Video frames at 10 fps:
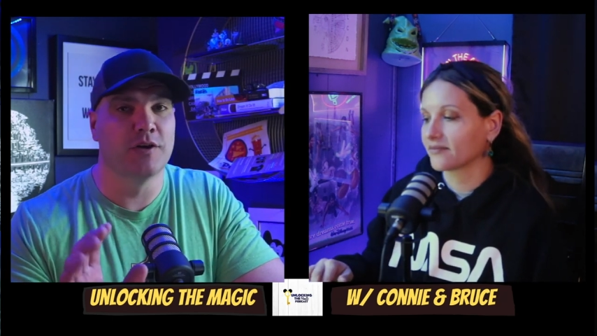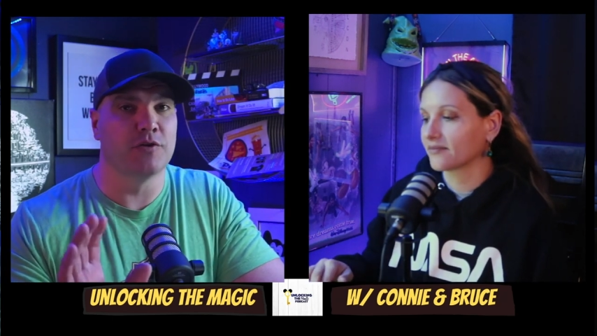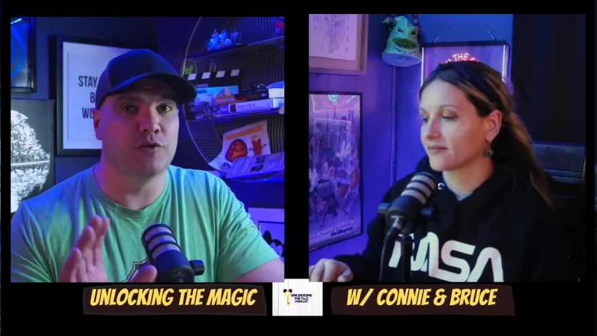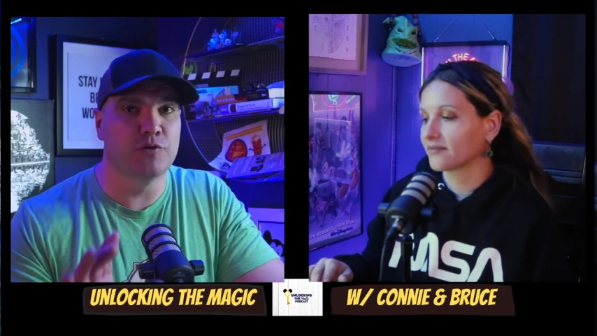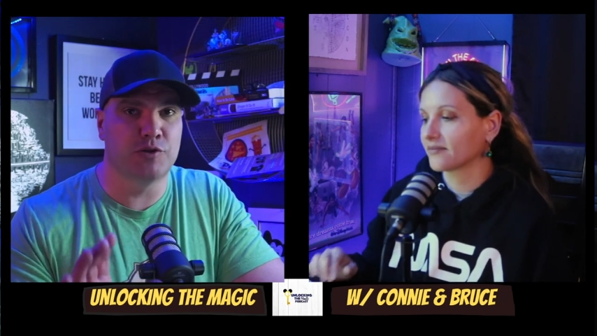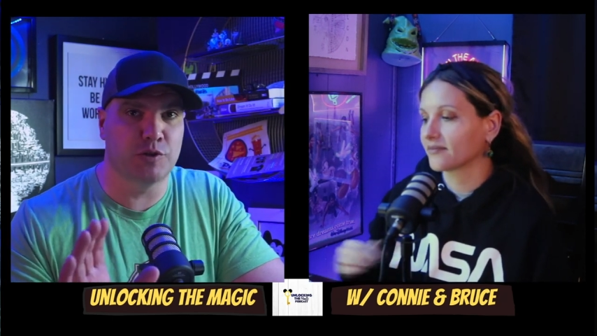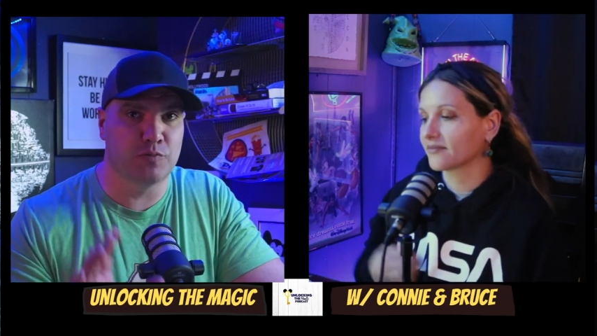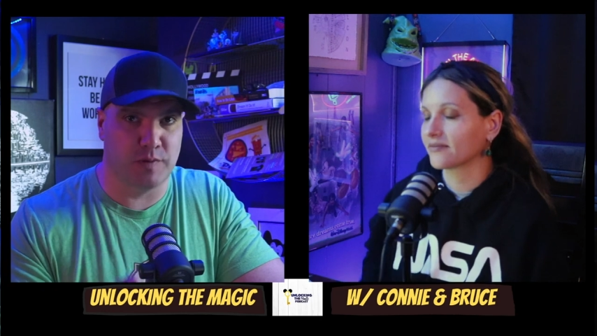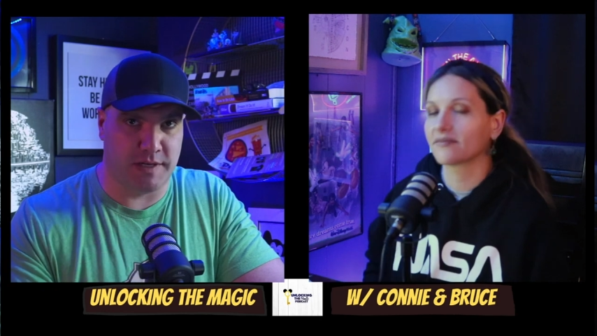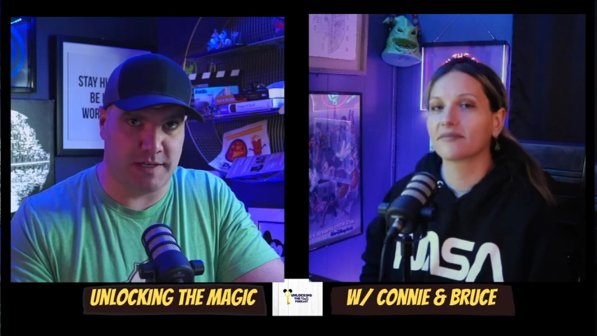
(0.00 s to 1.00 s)
Speaker 1: you
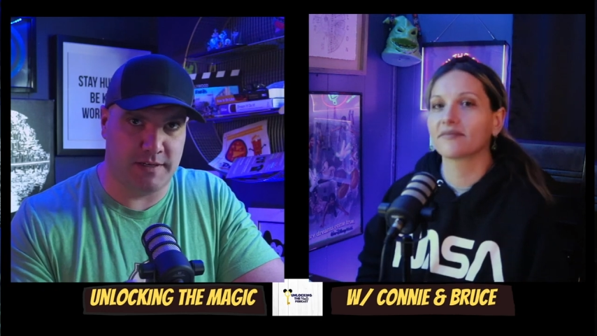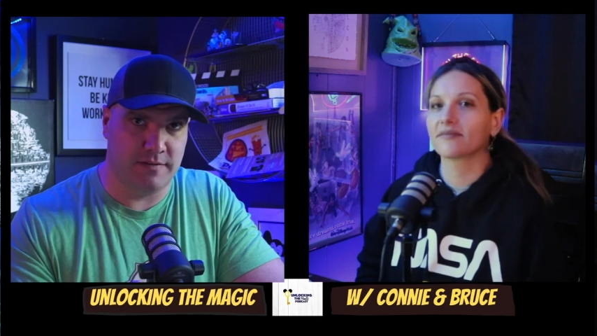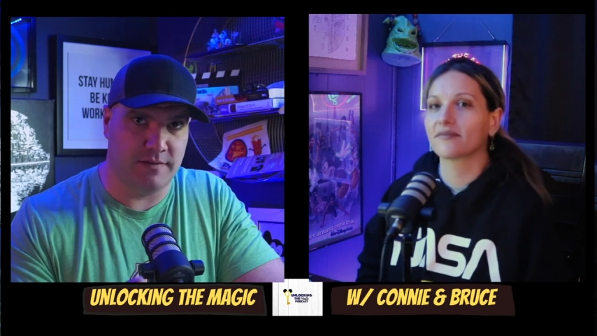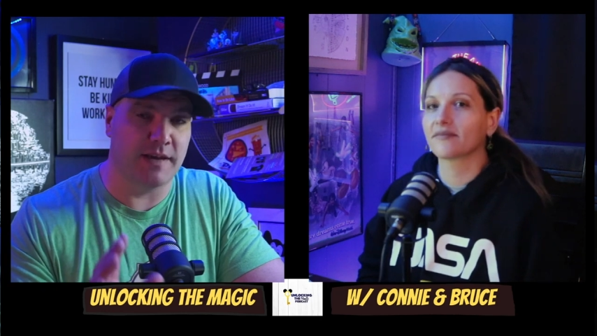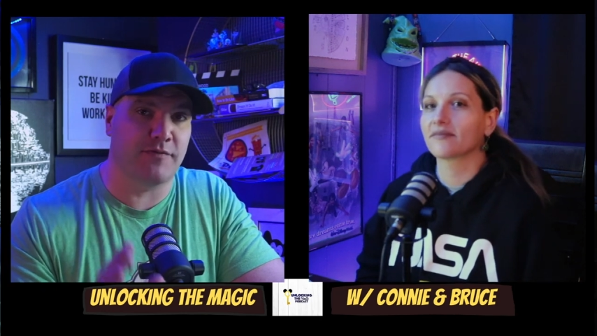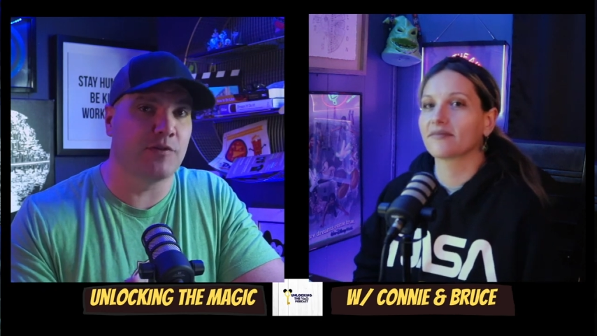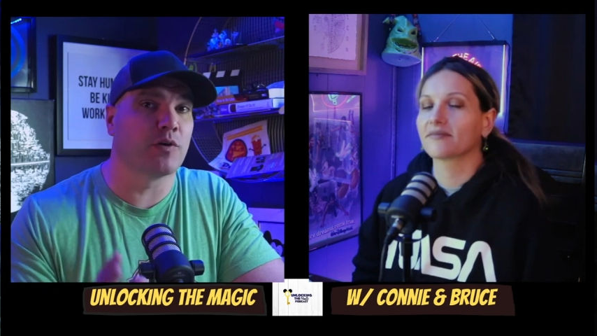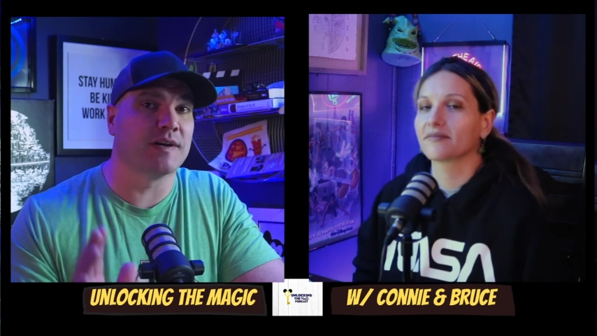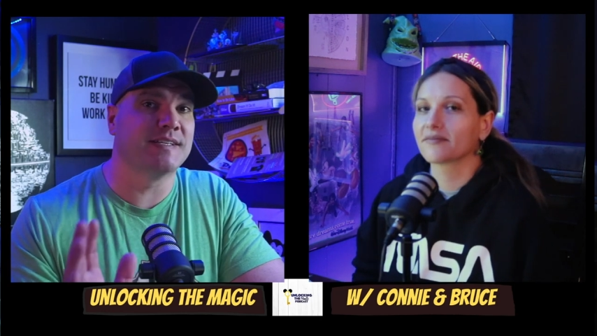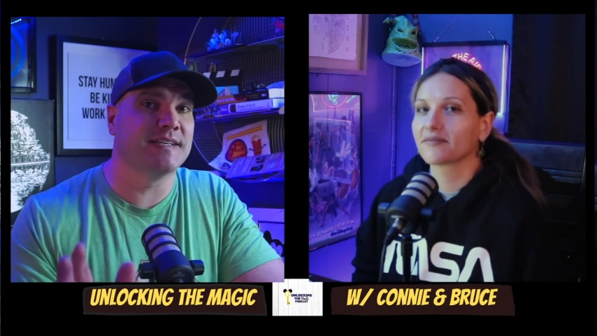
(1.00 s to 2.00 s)
should read if
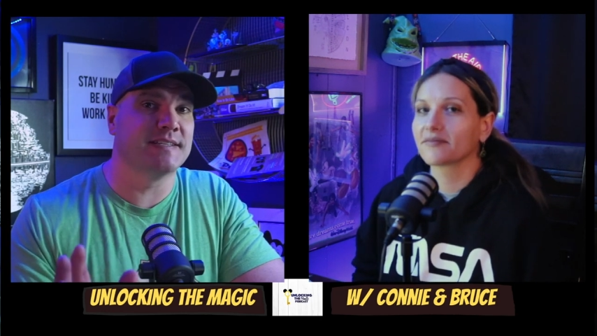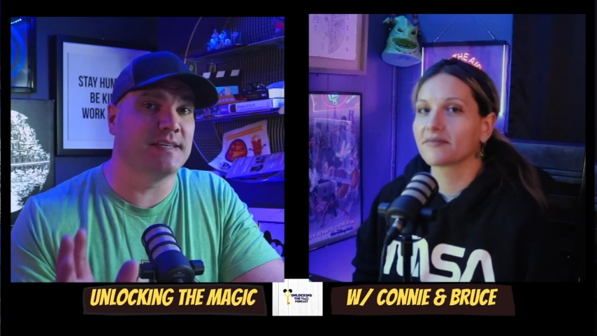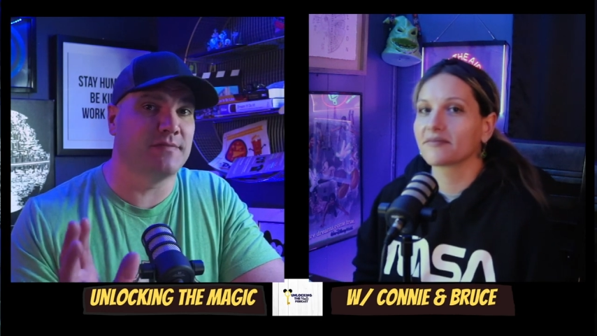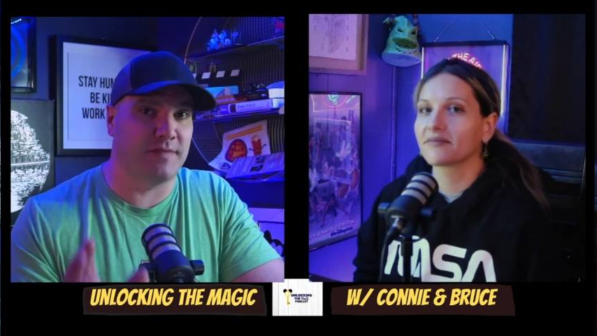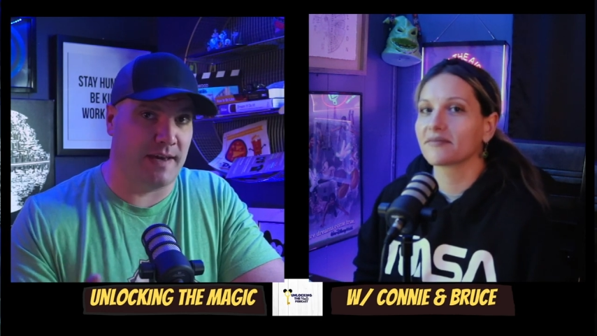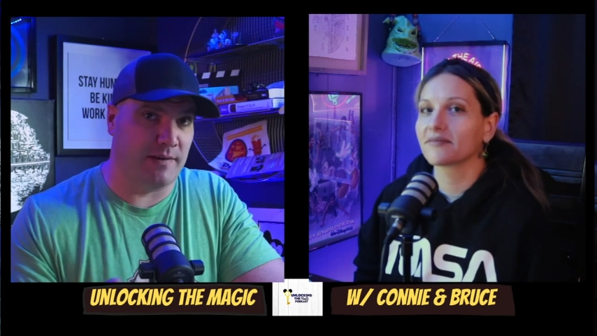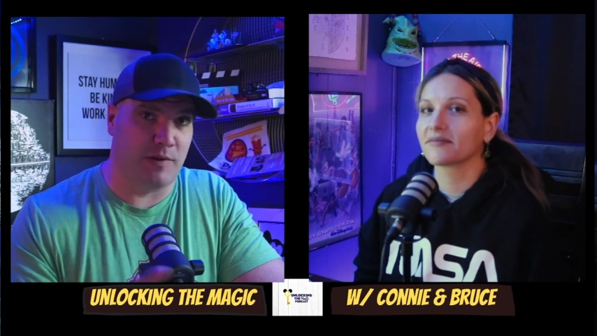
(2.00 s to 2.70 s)
you're a Disney fan.